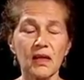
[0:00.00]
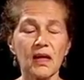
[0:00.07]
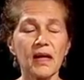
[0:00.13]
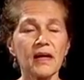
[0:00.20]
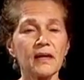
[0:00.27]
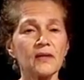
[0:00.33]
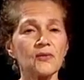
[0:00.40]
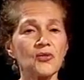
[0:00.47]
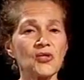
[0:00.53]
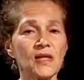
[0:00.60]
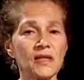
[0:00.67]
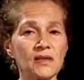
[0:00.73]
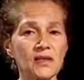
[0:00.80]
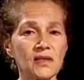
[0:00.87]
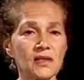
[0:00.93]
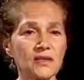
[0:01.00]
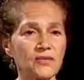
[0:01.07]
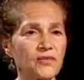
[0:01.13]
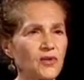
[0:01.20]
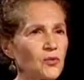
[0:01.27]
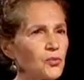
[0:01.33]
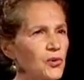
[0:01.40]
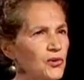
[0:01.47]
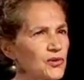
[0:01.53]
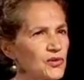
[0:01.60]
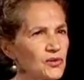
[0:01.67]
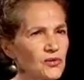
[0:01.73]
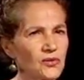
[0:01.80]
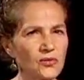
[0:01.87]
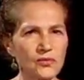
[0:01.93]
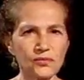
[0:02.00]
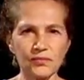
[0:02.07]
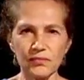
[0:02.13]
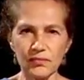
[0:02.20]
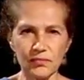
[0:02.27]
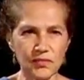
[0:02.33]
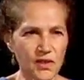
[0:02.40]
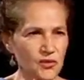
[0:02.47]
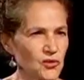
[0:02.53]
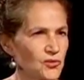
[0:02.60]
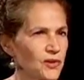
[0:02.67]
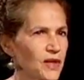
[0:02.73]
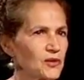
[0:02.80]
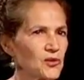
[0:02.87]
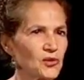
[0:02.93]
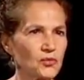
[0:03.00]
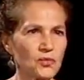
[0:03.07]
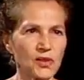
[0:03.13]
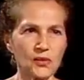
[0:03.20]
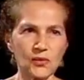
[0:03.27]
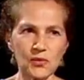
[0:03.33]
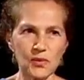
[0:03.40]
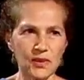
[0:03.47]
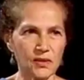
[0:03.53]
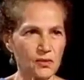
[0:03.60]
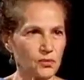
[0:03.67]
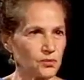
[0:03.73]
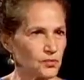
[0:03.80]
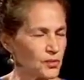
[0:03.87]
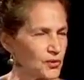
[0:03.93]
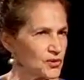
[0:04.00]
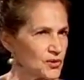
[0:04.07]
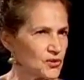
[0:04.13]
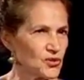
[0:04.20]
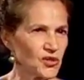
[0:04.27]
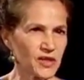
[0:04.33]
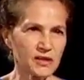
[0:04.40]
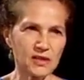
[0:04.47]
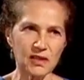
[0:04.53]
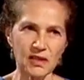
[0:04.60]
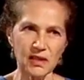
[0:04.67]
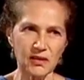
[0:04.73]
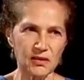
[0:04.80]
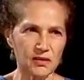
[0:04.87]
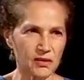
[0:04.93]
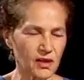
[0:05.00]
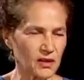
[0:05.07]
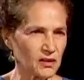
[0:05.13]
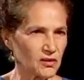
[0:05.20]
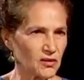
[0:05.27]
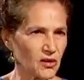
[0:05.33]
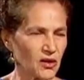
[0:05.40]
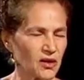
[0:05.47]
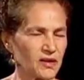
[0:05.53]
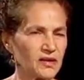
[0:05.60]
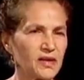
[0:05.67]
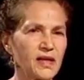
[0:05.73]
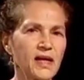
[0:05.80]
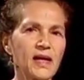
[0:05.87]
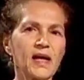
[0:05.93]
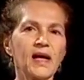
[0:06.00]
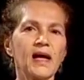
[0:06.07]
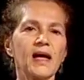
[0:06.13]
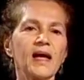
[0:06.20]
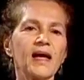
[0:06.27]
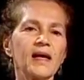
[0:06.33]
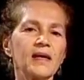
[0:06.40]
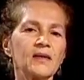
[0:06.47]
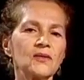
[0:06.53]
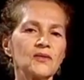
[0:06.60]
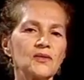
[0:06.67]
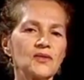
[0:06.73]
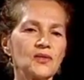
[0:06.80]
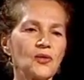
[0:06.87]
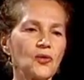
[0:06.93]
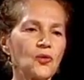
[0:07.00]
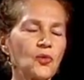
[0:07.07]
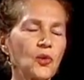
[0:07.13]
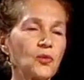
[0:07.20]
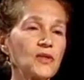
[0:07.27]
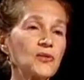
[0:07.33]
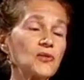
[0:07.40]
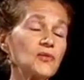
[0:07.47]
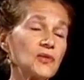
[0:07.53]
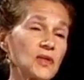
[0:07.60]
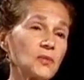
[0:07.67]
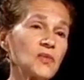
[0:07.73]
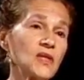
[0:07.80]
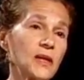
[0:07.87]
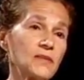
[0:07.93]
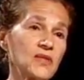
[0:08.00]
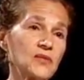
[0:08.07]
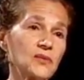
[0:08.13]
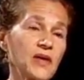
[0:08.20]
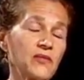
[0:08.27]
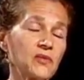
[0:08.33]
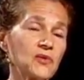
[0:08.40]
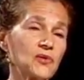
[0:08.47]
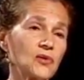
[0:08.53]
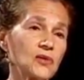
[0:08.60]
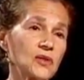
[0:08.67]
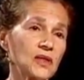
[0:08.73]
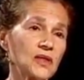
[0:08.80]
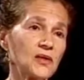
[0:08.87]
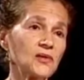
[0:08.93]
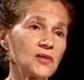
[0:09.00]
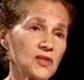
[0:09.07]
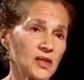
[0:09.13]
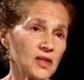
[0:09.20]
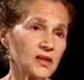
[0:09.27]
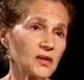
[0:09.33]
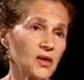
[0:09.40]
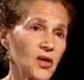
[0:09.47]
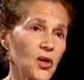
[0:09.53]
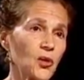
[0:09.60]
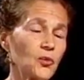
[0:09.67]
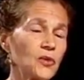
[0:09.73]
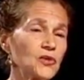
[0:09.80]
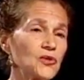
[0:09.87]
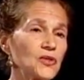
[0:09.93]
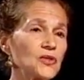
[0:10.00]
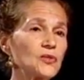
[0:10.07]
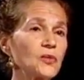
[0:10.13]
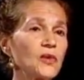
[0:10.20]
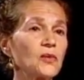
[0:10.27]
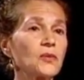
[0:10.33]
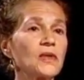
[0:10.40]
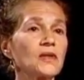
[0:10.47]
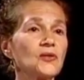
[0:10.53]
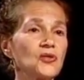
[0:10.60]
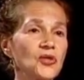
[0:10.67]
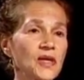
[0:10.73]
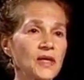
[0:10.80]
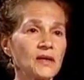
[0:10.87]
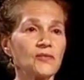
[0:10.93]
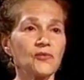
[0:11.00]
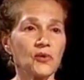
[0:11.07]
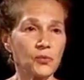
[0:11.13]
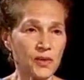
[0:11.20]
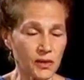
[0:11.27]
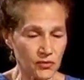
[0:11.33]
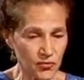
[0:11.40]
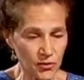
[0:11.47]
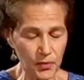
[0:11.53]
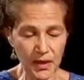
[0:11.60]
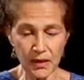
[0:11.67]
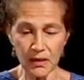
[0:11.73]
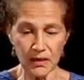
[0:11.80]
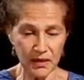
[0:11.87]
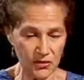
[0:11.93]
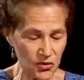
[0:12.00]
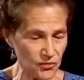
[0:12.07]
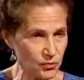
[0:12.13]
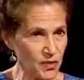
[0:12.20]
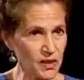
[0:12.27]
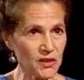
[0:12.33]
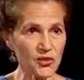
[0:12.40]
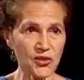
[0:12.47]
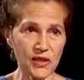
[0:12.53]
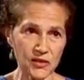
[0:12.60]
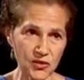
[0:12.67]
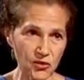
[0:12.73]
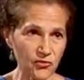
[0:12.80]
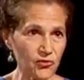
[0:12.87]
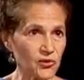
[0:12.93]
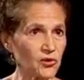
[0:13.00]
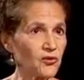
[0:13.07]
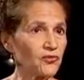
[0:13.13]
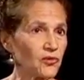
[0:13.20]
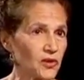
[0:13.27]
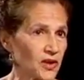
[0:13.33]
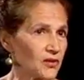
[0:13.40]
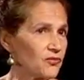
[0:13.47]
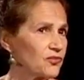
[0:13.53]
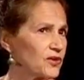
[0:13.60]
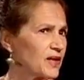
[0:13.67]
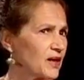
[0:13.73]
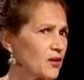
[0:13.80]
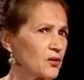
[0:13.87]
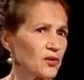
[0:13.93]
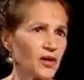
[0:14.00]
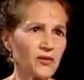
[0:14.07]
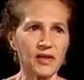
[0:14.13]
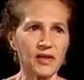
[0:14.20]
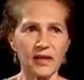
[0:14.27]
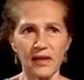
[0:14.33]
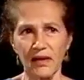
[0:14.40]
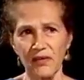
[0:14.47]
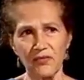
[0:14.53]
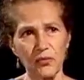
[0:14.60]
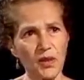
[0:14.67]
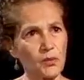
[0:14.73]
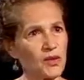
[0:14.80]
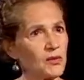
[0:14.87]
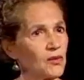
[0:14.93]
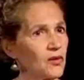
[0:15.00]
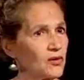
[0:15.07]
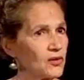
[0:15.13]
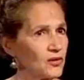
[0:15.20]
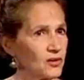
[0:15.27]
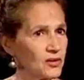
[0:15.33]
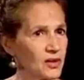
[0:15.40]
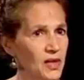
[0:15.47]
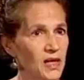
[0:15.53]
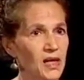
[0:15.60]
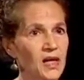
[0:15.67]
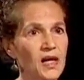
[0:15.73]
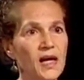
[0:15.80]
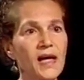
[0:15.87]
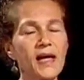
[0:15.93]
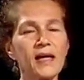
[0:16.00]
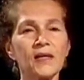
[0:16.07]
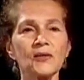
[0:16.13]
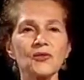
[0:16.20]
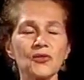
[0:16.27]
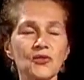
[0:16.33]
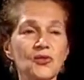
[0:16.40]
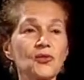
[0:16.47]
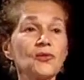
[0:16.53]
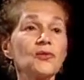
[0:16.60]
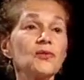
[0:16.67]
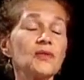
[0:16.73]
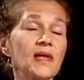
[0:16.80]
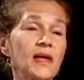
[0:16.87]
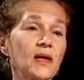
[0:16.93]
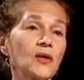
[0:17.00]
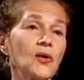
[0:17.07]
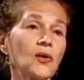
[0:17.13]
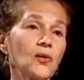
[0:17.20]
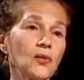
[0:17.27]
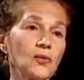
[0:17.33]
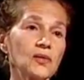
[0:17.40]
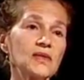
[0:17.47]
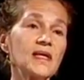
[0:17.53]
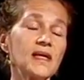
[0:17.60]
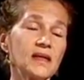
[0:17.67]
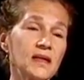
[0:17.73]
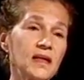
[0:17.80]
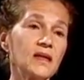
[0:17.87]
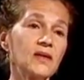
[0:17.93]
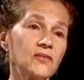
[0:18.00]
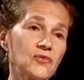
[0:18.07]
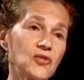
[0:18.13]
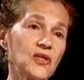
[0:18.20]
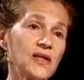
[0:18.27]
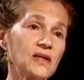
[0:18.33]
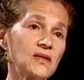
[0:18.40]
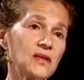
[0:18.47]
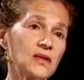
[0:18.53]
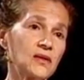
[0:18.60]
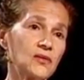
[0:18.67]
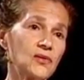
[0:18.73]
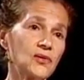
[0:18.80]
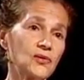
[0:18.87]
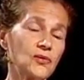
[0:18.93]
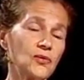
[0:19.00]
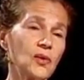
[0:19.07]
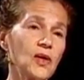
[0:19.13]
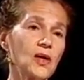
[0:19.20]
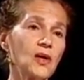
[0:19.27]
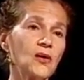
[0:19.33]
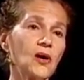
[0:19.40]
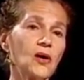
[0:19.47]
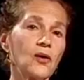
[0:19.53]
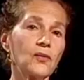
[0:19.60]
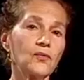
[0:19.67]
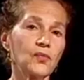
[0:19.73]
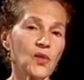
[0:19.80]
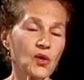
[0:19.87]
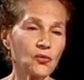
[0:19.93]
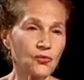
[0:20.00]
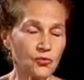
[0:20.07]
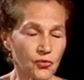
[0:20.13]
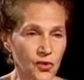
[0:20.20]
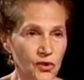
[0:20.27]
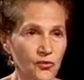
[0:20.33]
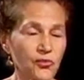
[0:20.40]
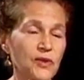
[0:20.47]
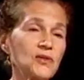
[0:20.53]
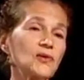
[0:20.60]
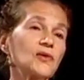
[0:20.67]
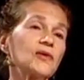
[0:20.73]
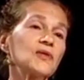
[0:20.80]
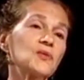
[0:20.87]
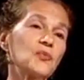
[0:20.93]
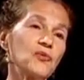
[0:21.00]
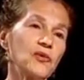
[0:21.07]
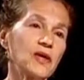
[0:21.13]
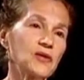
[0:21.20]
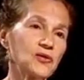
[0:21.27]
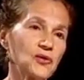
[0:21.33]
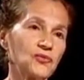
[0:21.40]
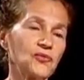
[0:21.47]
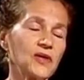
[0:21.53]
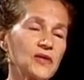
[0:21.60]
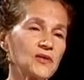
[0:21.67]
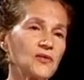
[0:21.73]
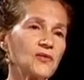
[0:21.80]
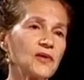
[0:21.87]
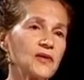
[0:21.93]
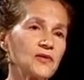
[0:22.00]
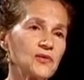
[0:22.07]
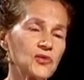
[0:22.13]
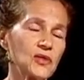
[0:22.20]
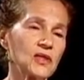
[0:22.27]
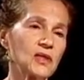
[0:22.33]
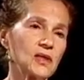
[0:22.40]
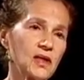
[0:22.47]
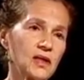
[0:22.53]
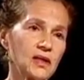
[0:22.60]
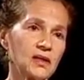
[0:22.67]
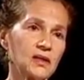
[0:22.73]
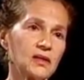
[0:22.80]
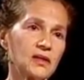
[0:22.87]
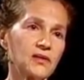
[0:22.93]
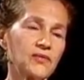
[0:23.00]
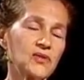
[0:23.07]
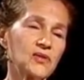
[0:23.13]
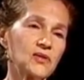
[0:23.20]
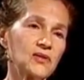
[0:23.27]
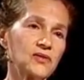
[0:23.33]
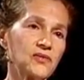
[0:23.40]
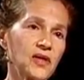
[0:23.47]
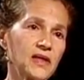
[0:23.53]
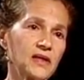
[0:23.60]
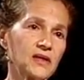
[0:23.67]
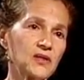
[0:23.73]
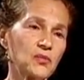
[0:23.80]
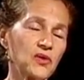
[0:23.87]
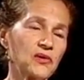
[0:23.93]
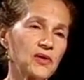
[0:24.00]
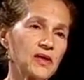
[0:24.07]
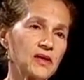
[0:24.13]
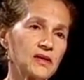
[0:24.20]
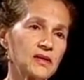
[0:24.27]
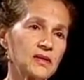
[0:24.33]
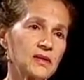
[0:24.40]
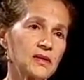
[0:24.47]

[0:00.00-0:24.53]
And chanting is a very personal interaction between the person chanting and God. And so what we do sometimes is we have what's called a kirtan, which is where we chant repeatedly, many chants over and over again for an hour, a half, maybe longer. And just use that whole technique of chanting to increase our inspiration, raise our energy, and give us the divine experience.